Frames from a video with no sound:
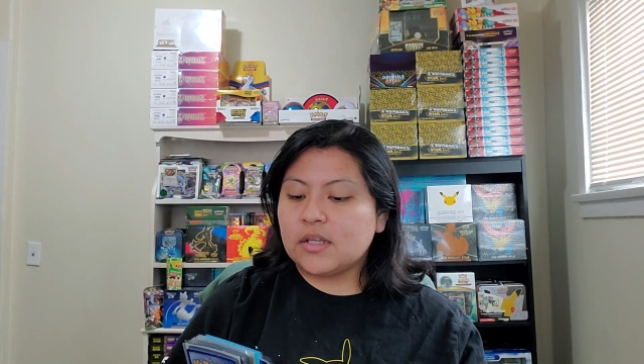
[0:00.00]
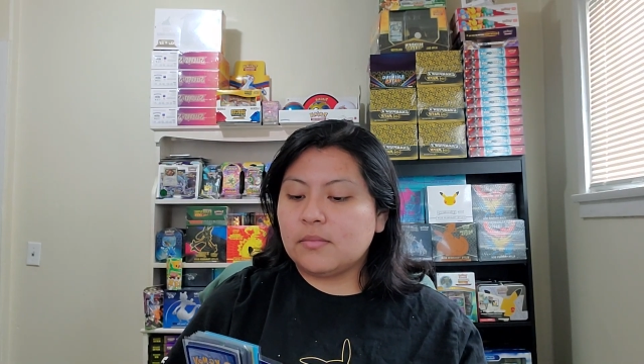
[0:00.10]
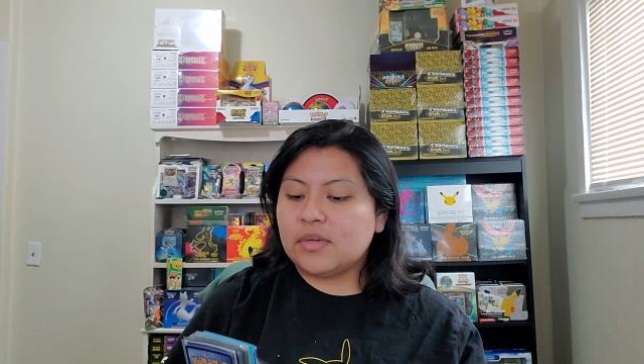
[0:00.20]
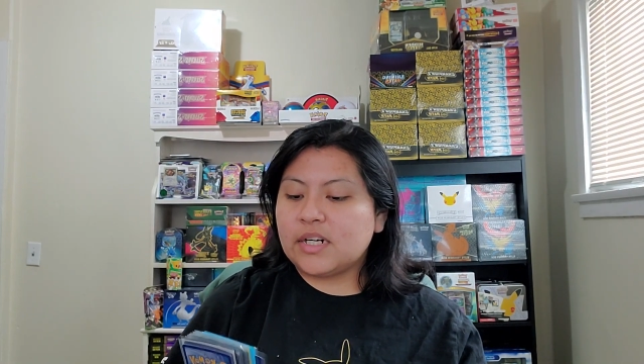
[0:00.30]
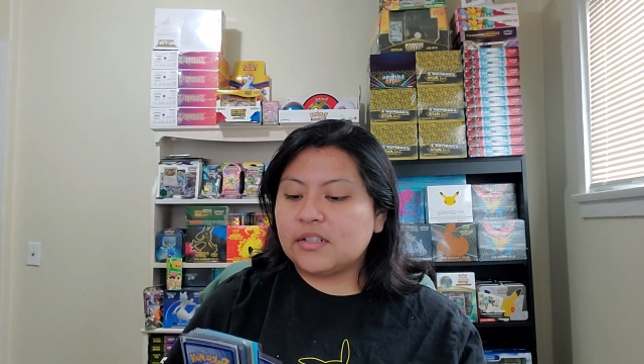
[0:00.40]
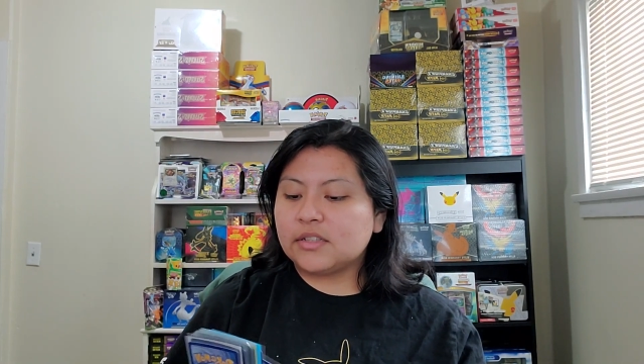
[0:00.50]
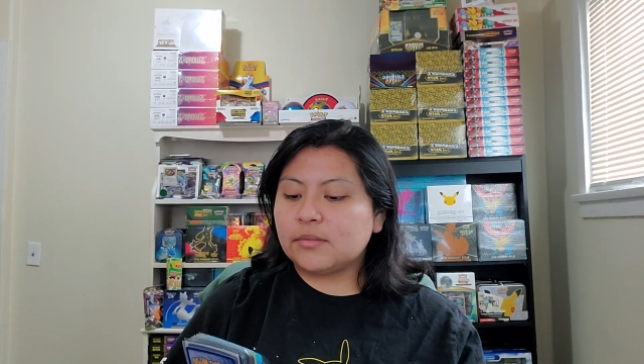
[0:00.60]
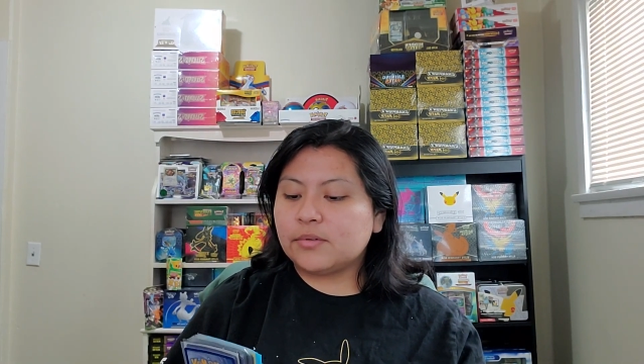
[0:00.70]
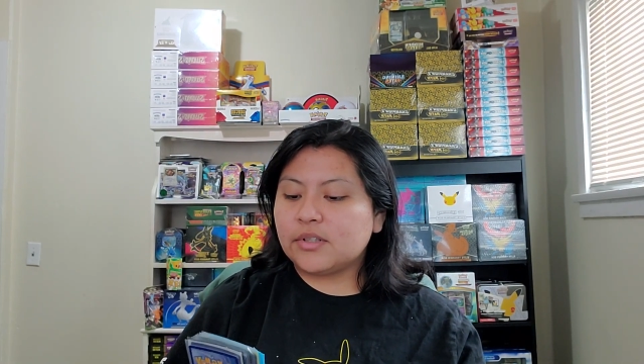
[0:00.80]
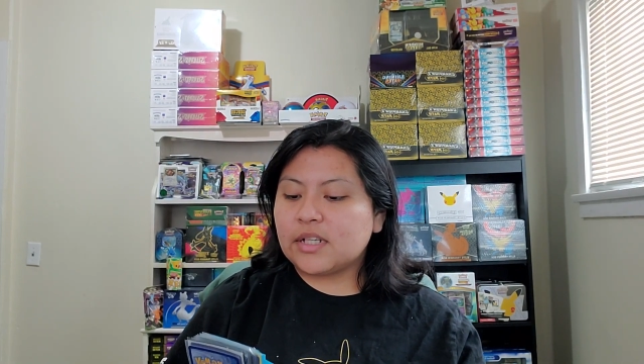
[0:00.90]
But I also
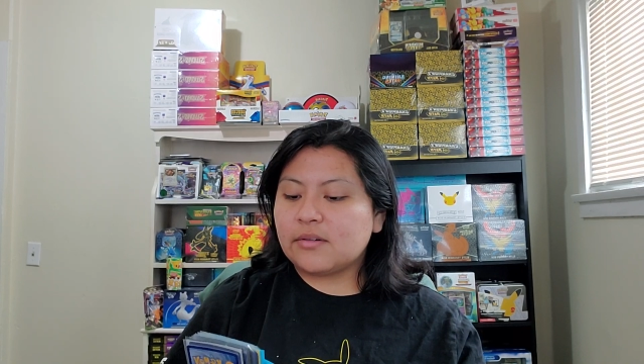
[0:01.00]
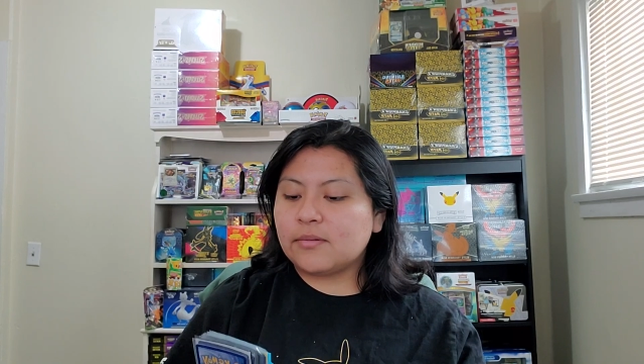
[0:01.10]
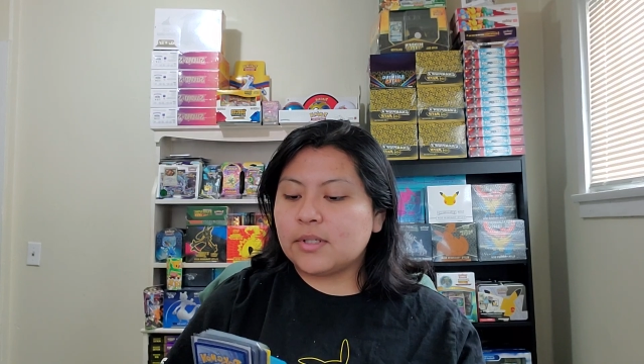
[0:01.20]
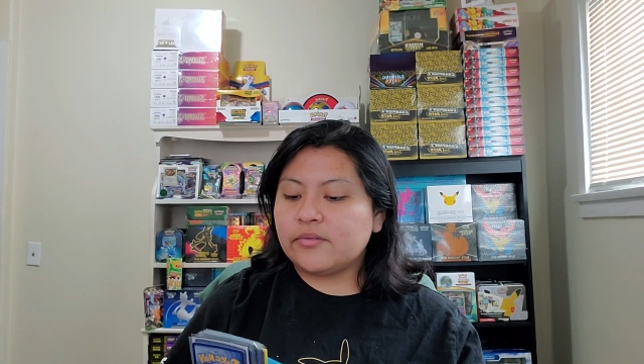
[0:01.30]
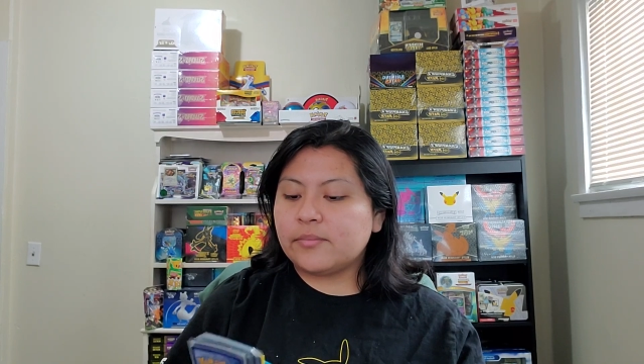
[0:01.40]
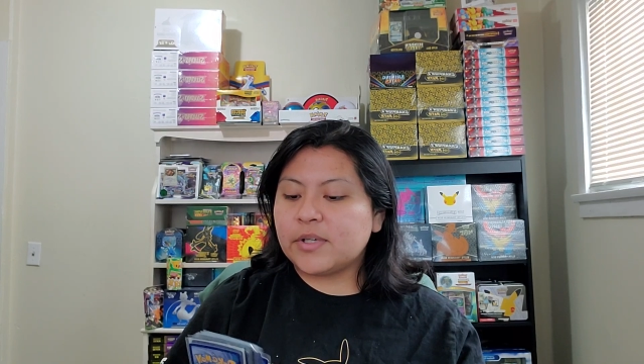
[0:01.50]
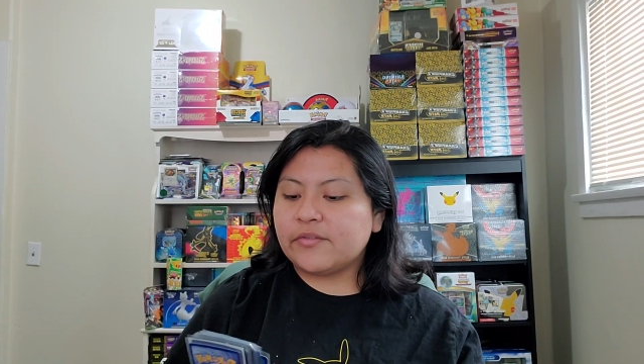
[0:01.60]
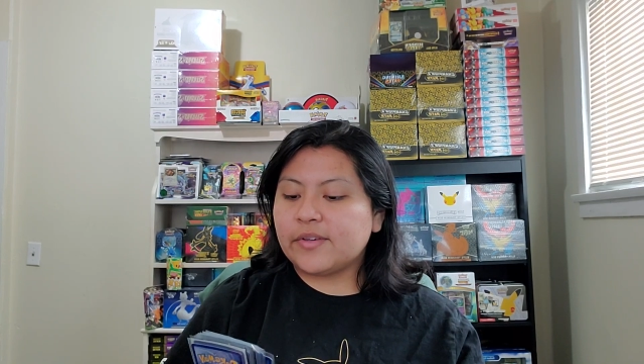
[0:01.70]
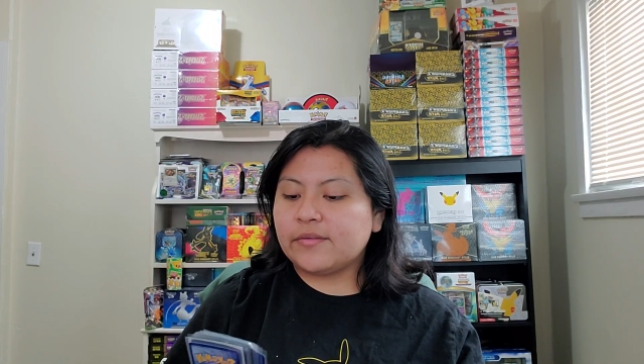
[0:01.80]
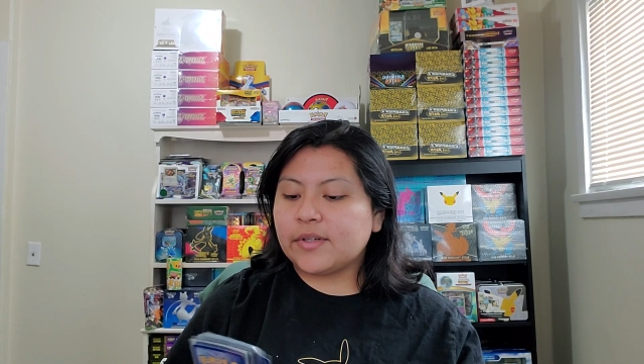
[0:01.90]
pulled out one of my
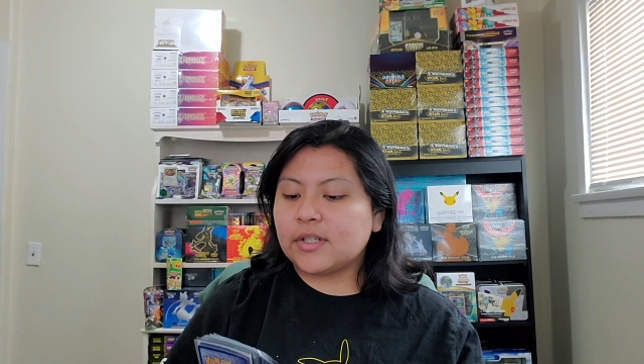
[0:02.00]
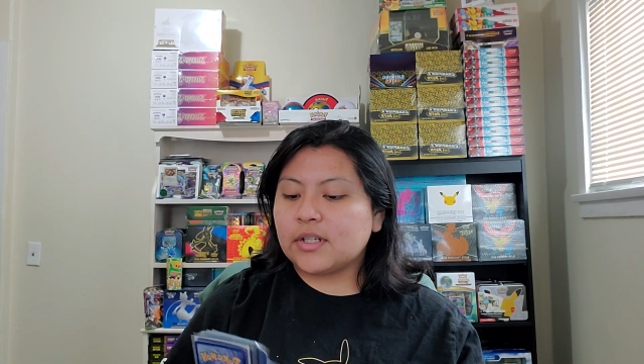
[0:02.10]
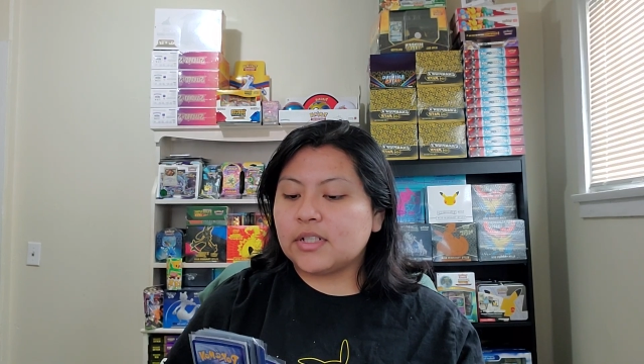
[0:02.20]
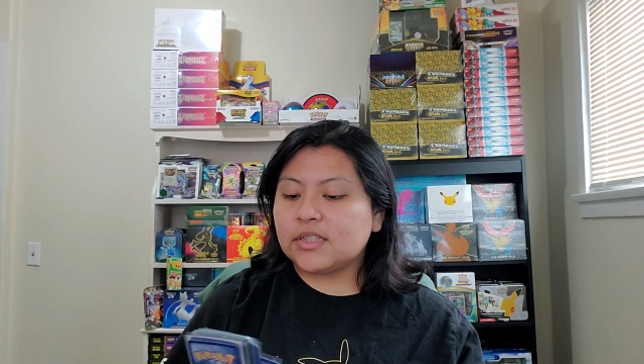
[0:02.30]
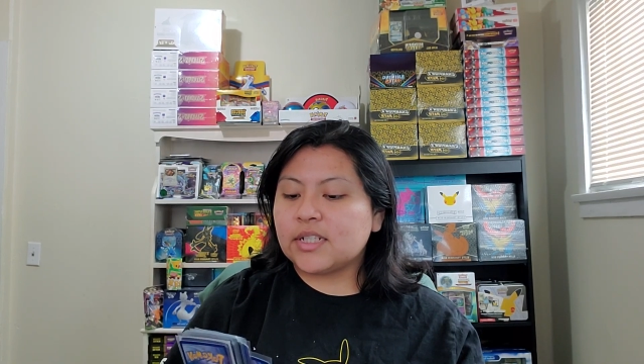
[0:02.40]
favorite cards,